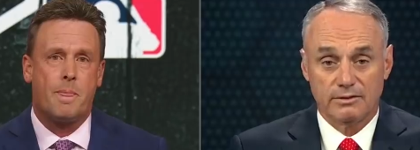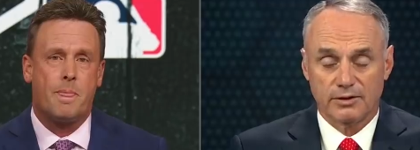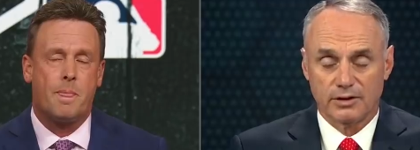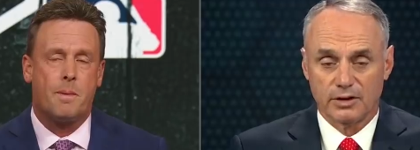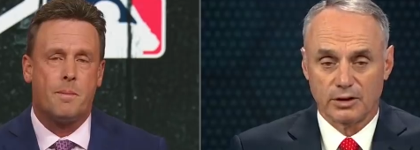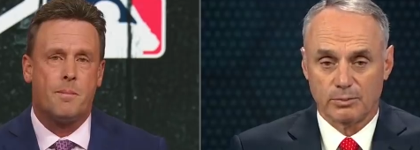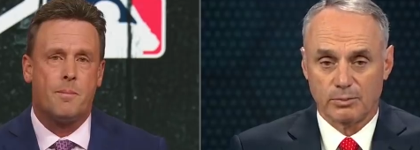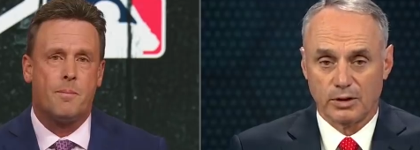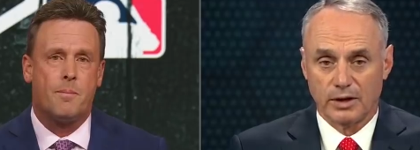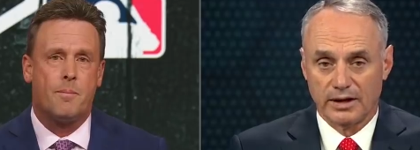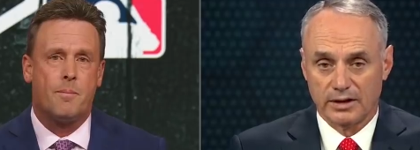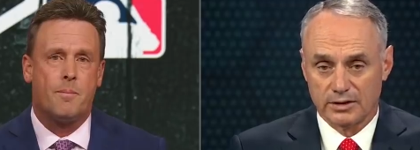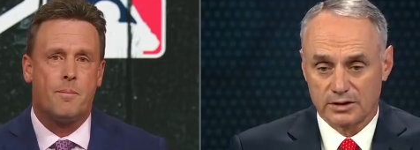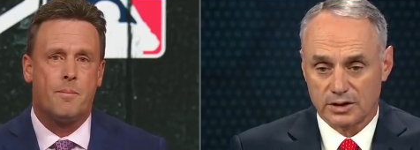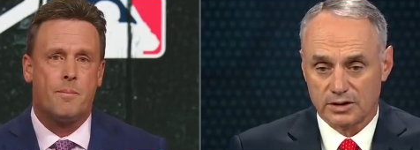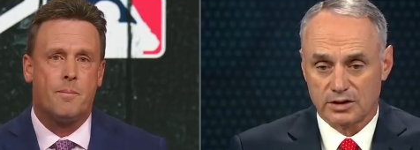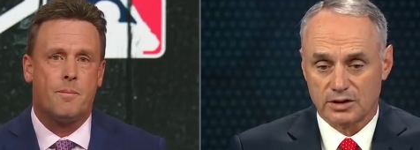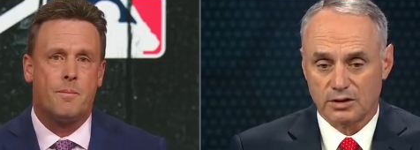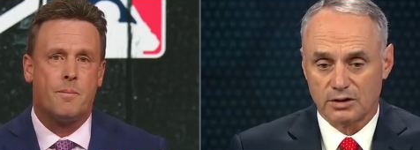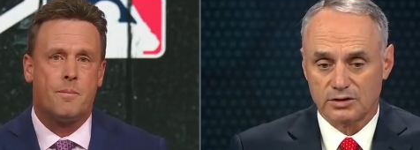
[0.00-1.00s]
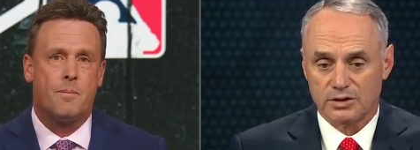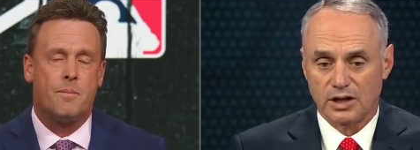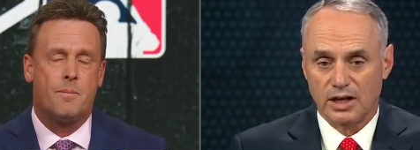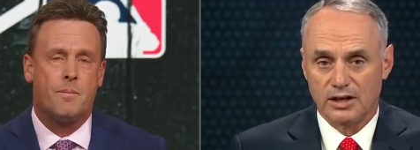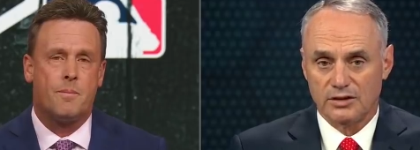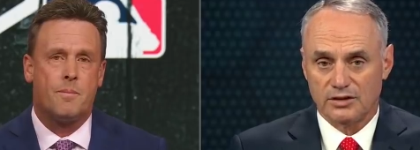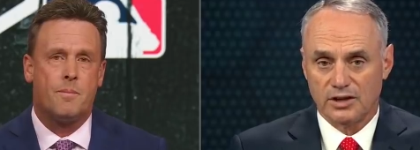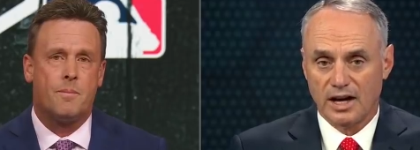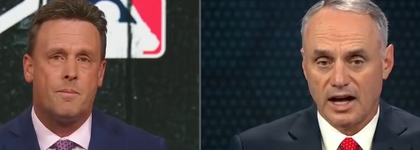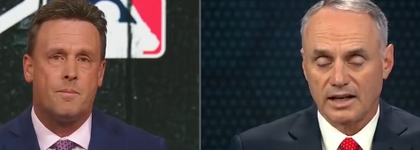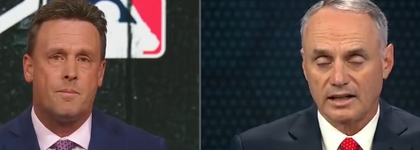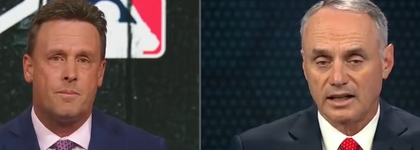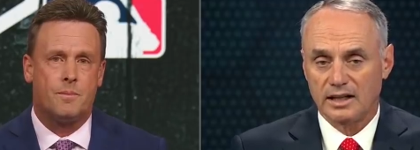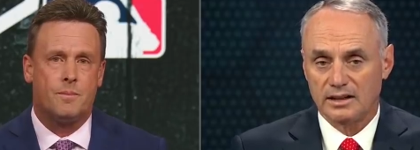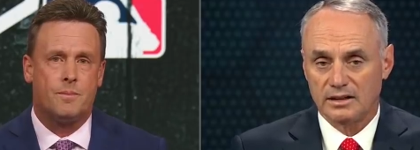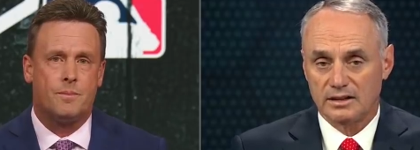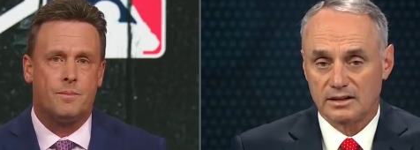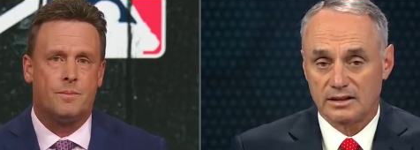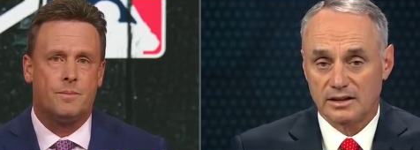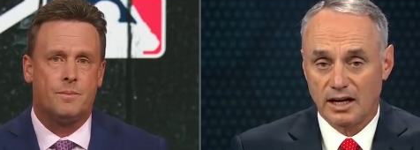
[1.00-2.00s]
Speaker 1: for the Players Association, I
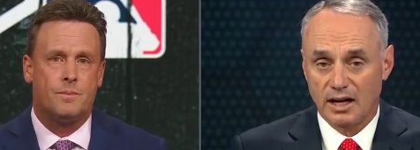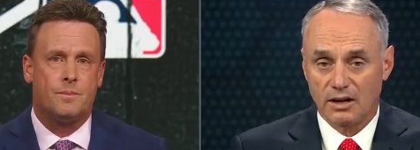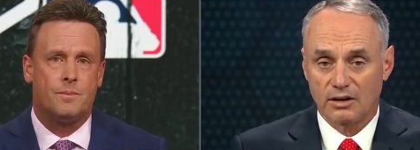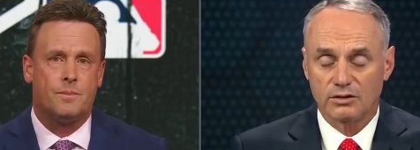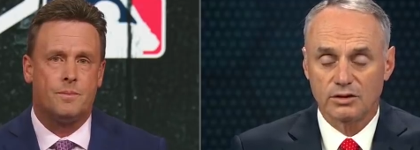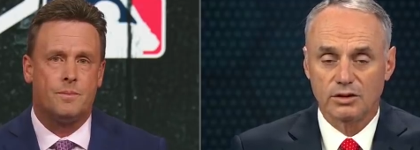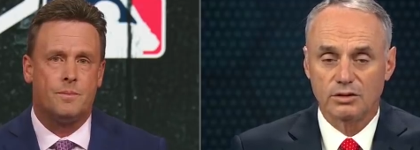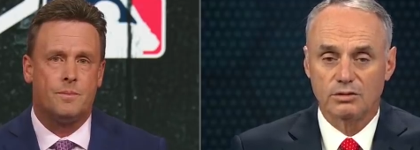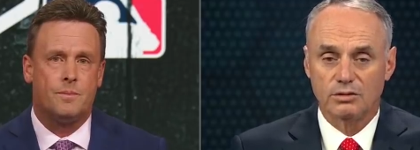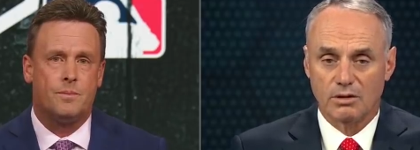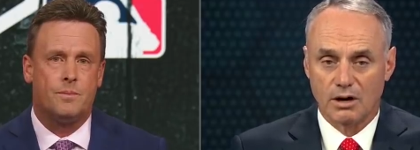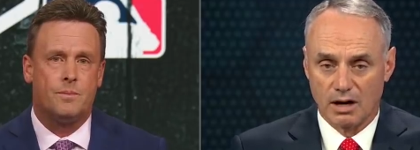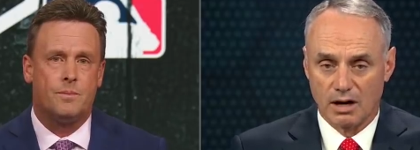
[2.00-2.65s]
can tell you